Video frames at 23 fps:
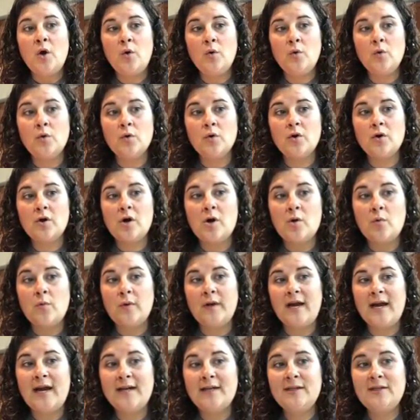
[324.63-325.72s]
Or
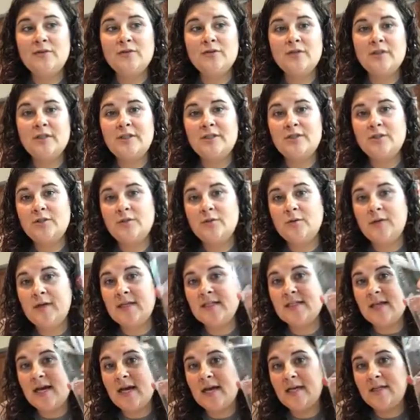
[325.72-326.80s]
what I usually do
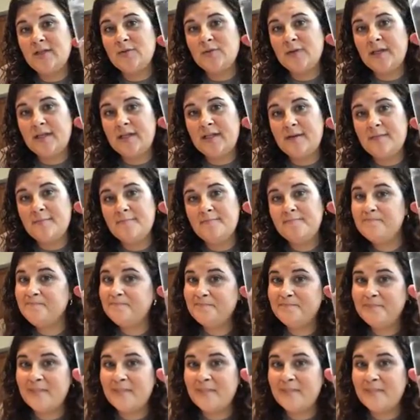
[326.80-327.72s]
is I drink them